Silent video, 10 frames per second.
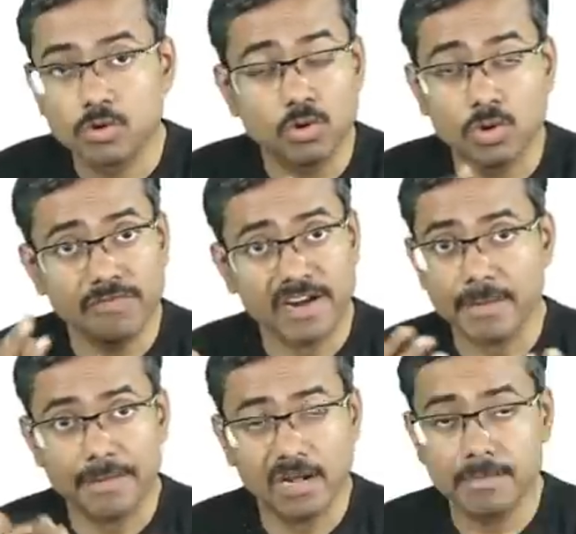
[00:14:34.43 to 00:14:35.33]
You don't
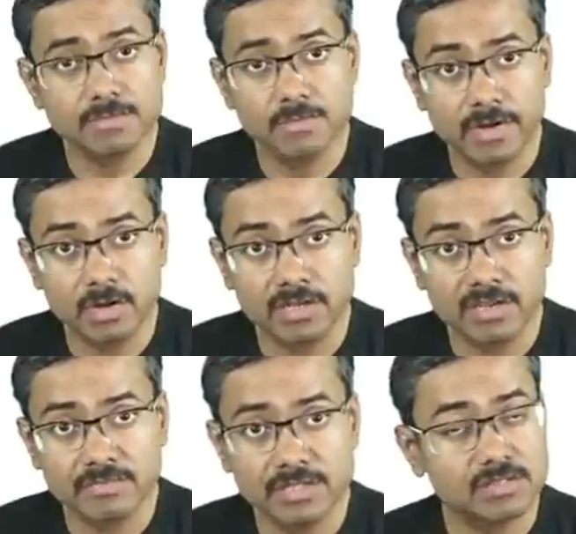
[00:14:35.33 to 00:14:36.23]
find epidermis moving on the
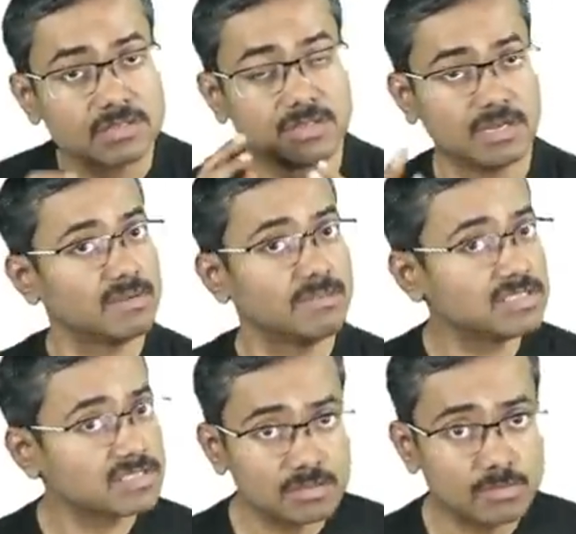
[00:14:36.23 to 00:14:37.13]
dermis.
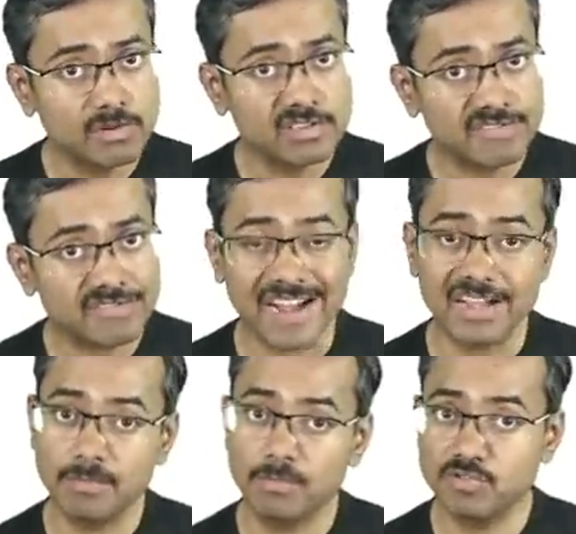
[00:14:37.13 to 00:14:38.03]
Dermis doesn't move on the
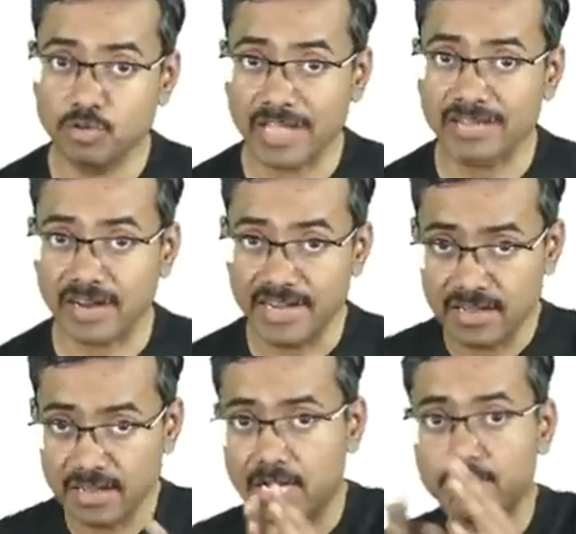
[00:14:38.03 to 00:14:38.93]
fat, it moves together,
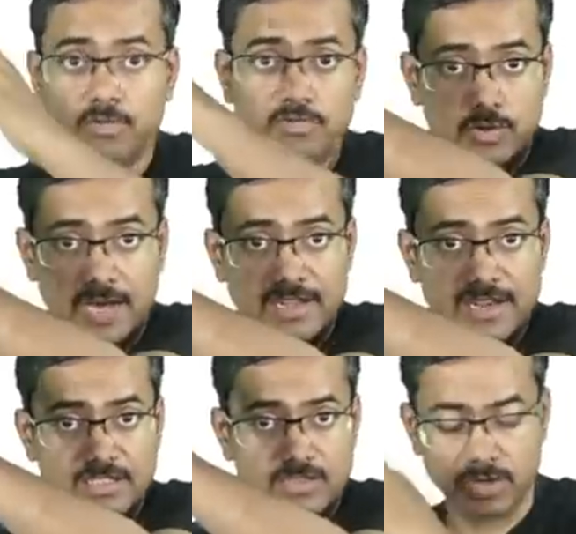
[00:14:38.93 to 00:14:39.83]
right? It moves
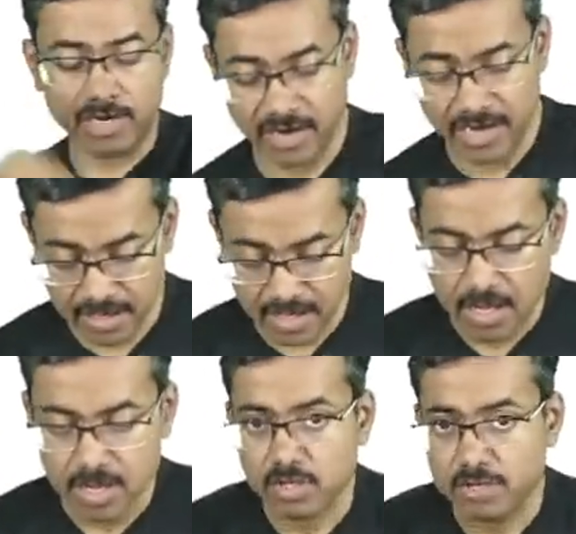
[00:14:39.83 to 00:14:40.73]
together as a unit, right?
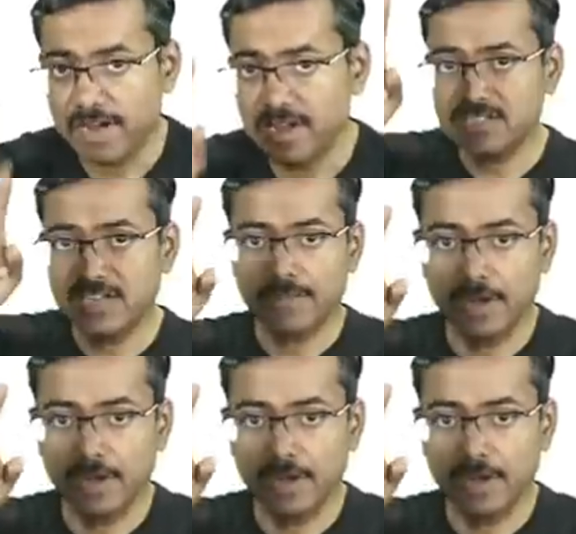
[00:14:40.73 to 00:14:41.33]
So if I just